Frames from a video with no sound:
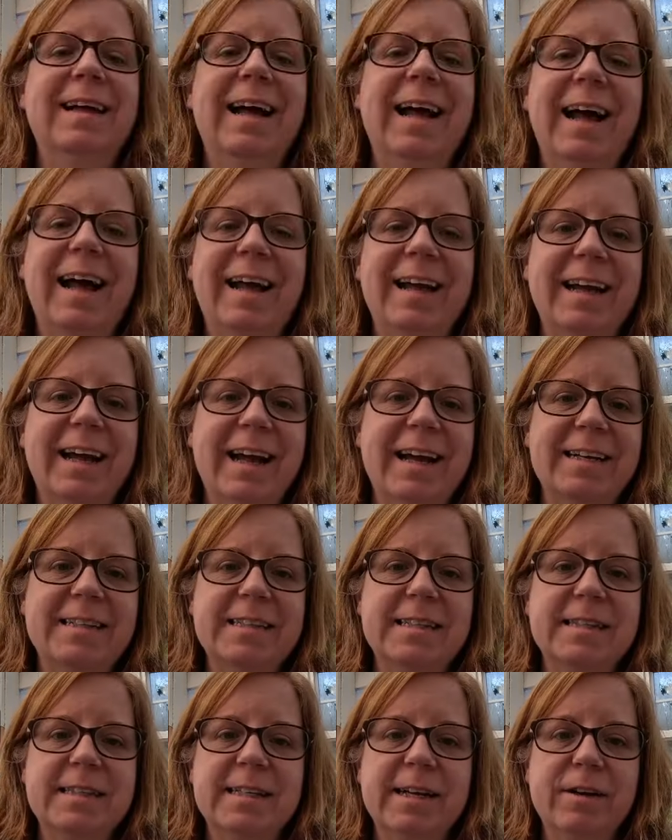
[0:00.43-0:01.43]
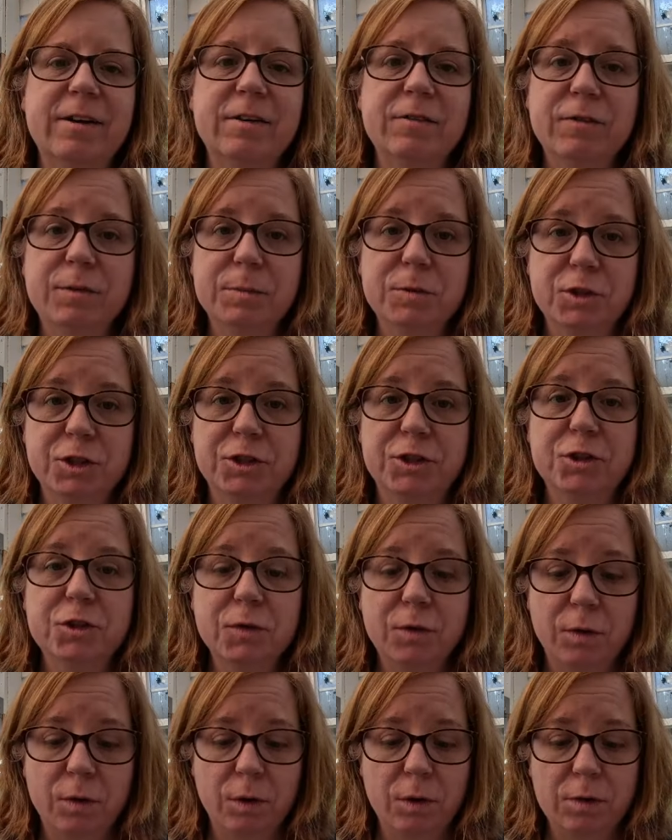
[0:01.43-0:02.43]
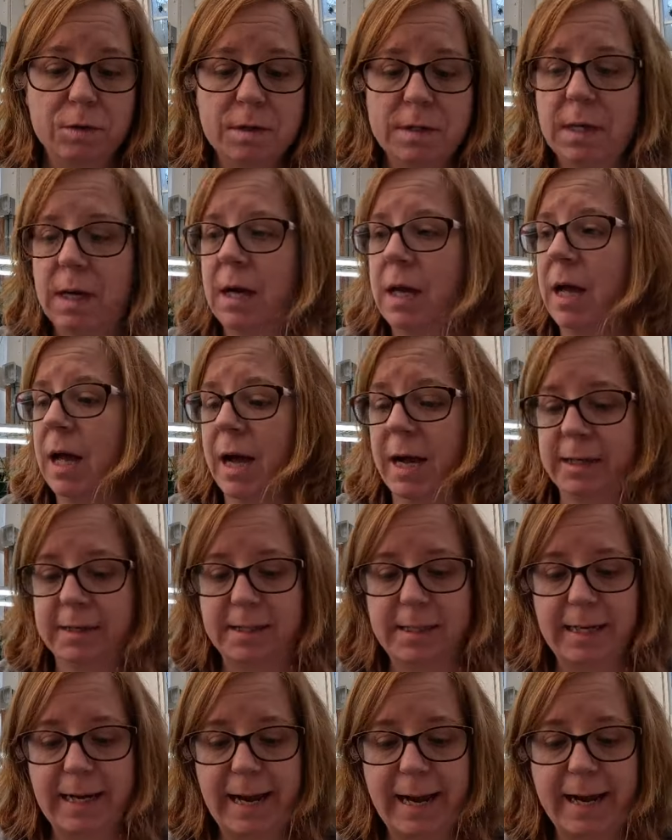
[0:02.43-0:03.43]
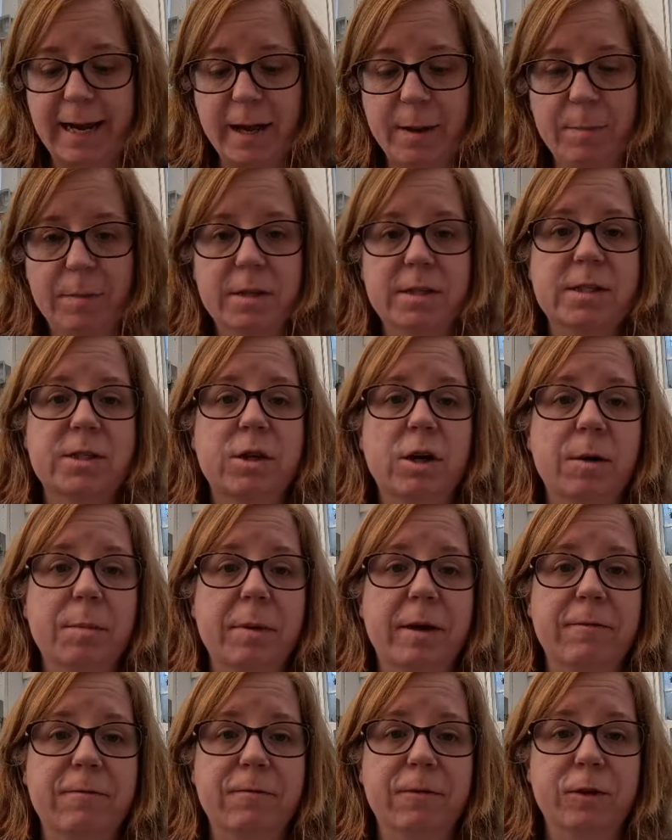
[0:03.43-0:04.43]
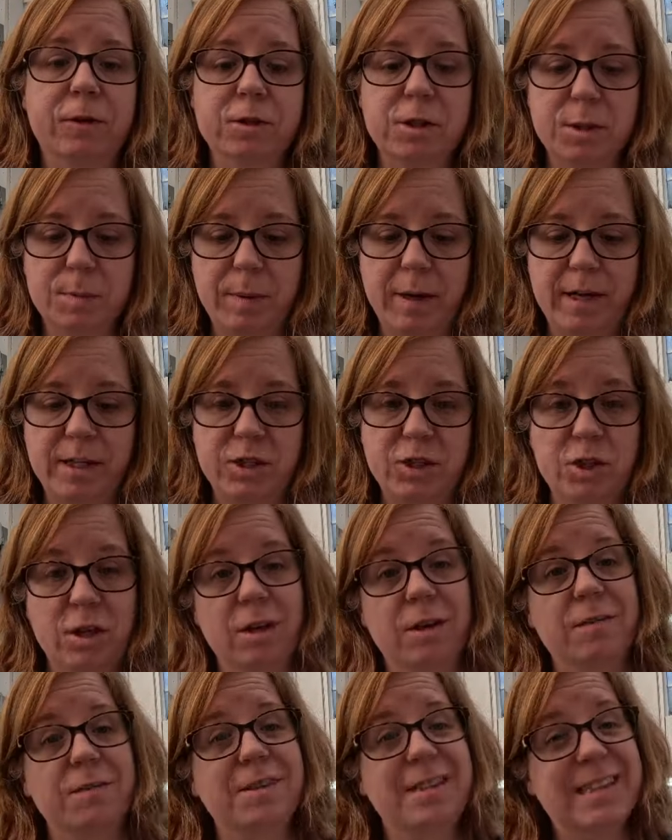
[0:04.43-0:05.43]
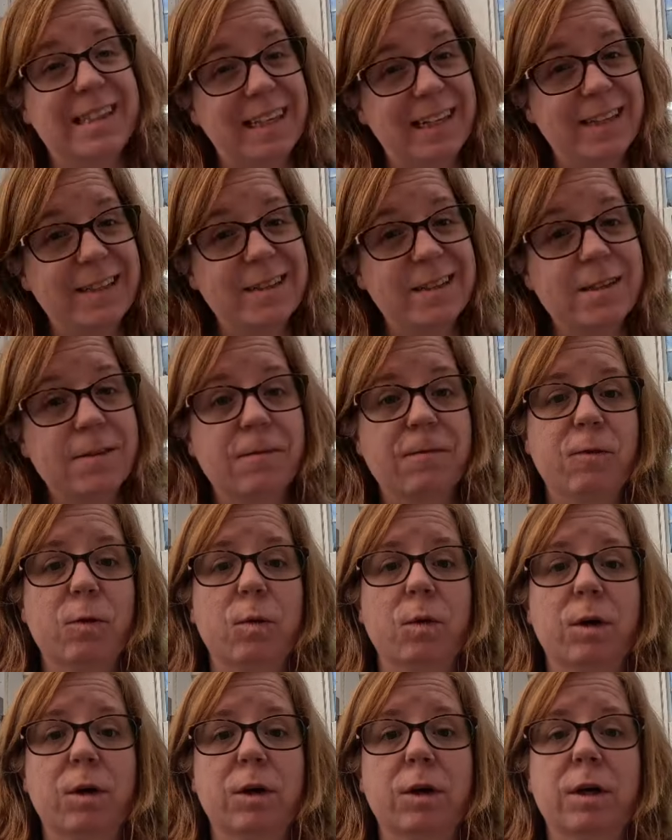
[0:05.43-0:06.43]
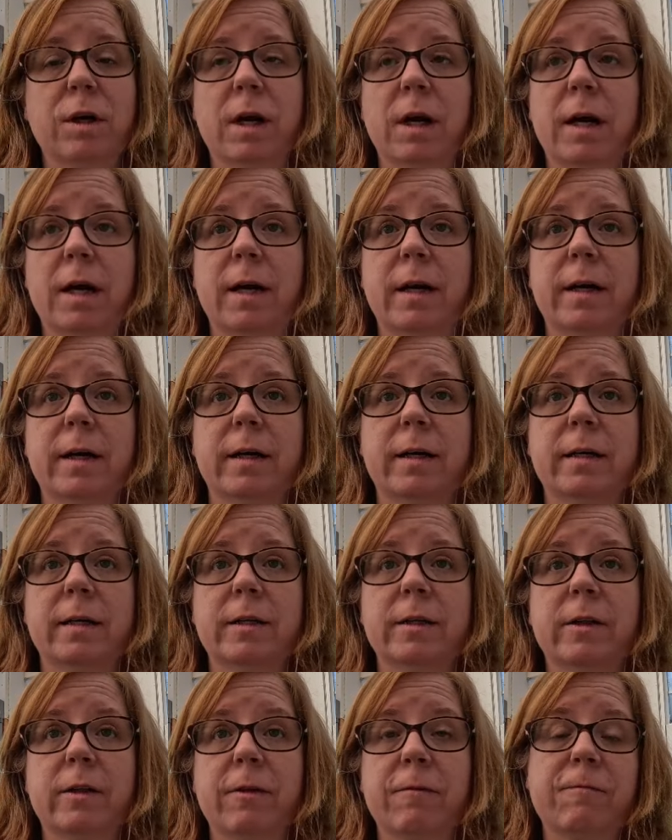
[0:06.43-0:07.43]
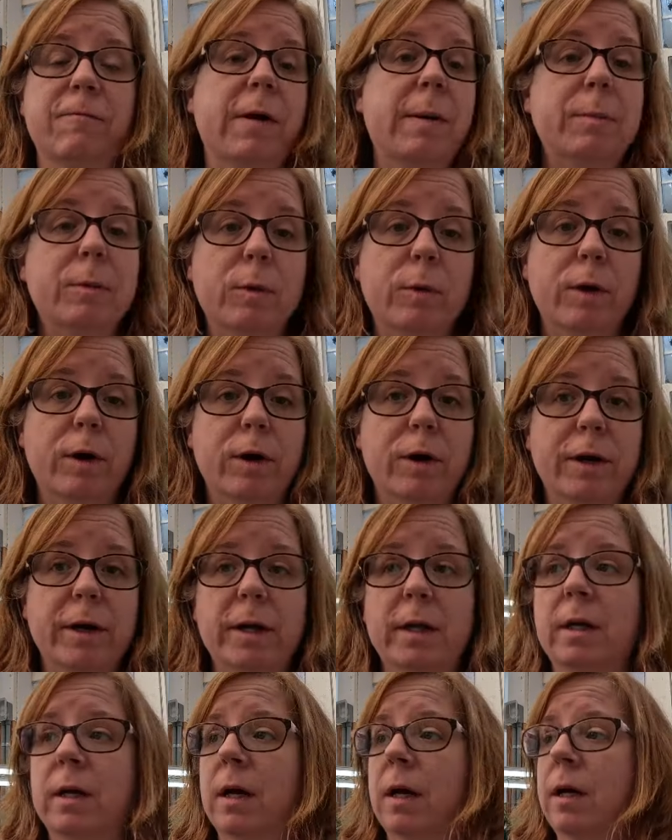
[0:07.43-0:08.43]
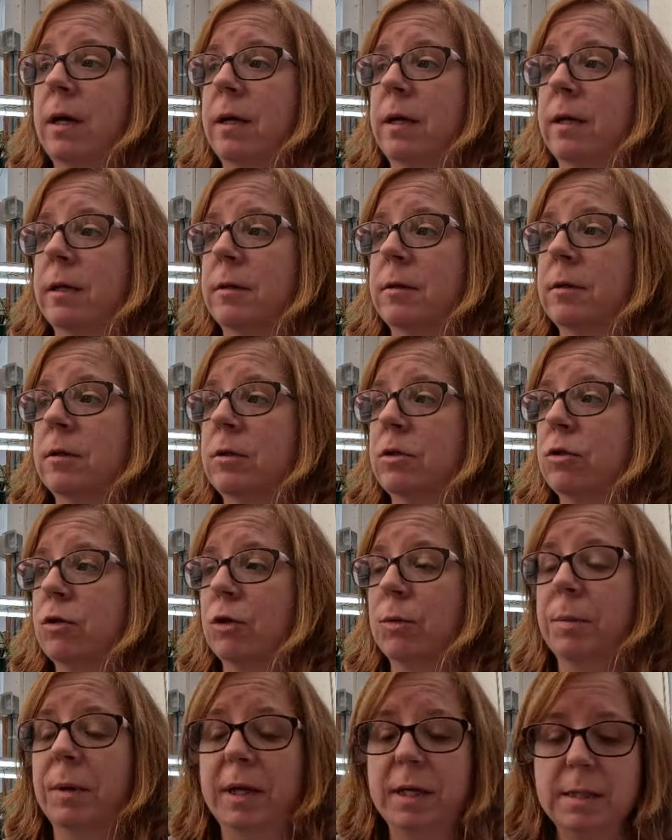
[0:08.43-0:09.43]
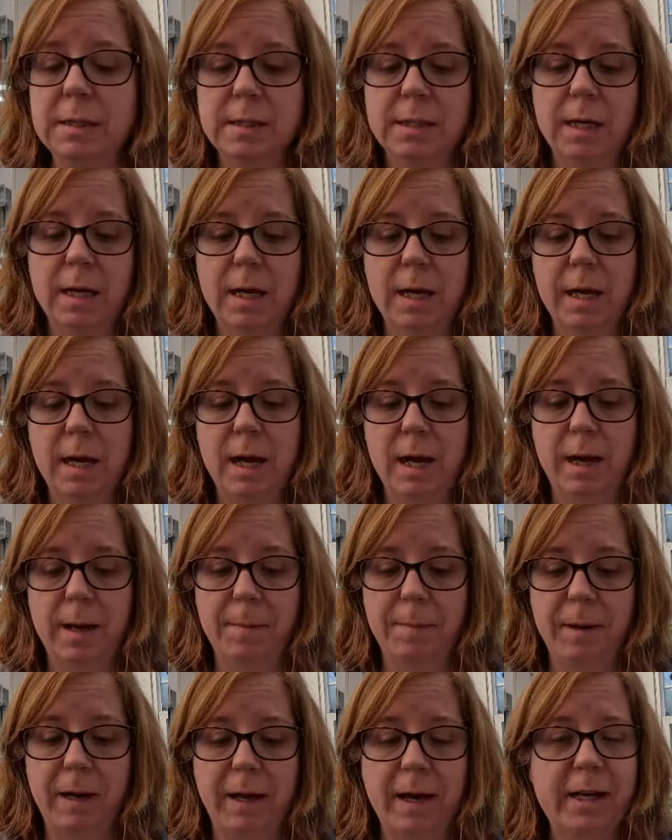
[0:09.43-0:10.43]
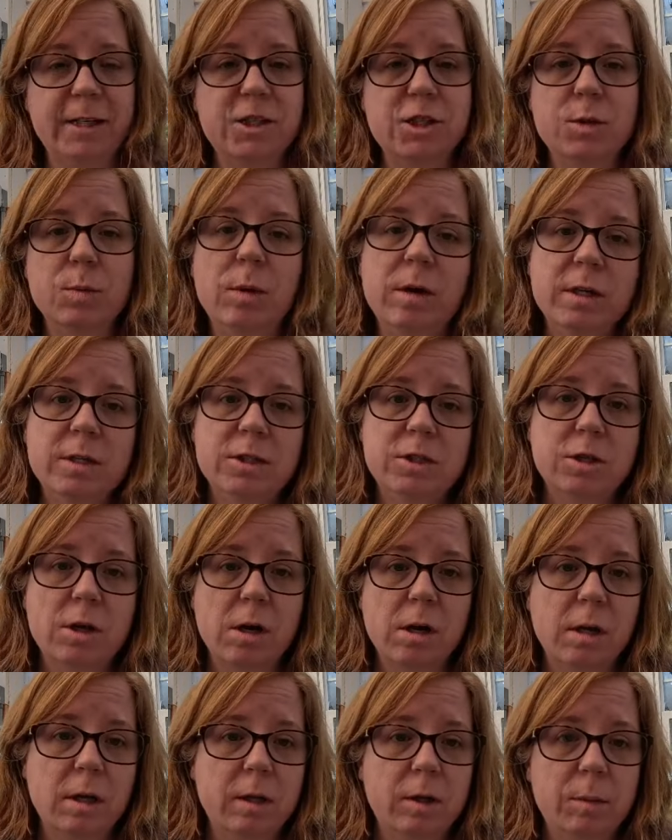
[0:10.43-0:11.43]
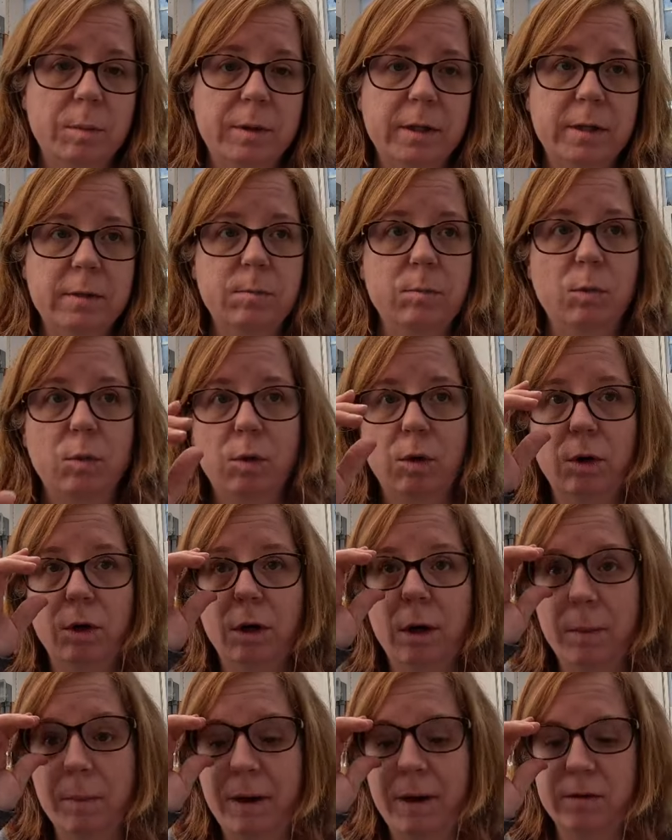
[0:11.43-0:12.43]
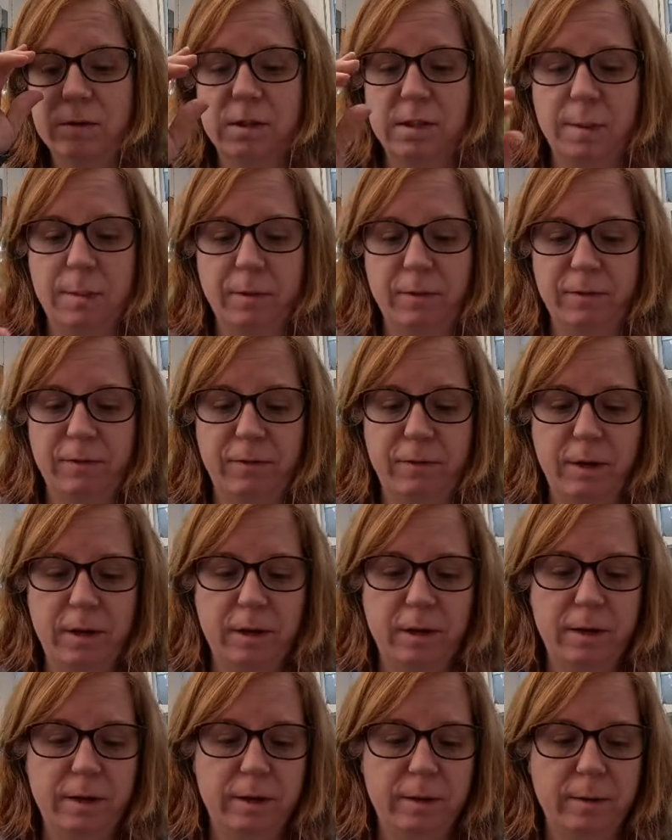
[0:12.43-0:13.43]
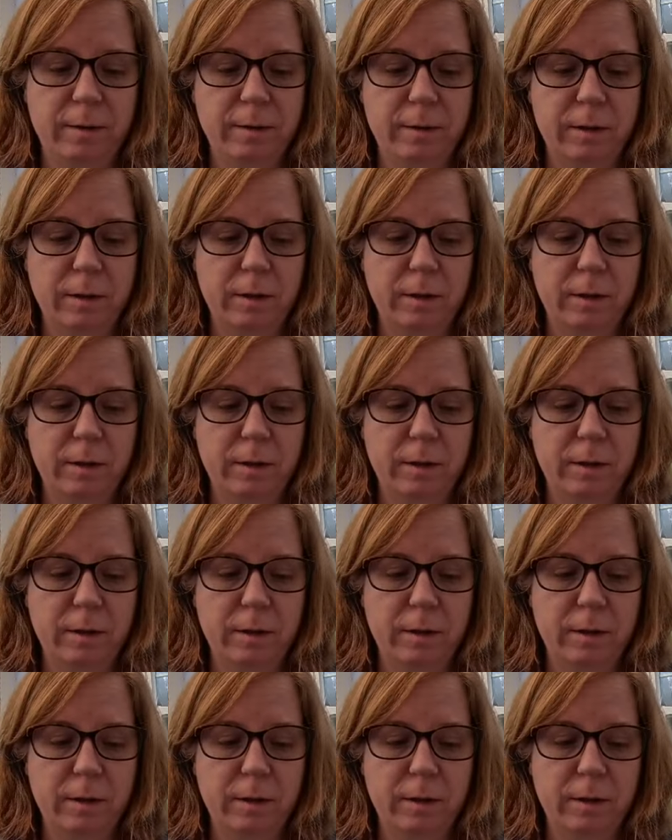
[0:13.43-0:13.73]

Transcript: Hi guys, it's Erin from Ginger's Florals. Today I'm going to start my first batch of seeds for the February groupings. And I just wanted to talk a little bit more about some of the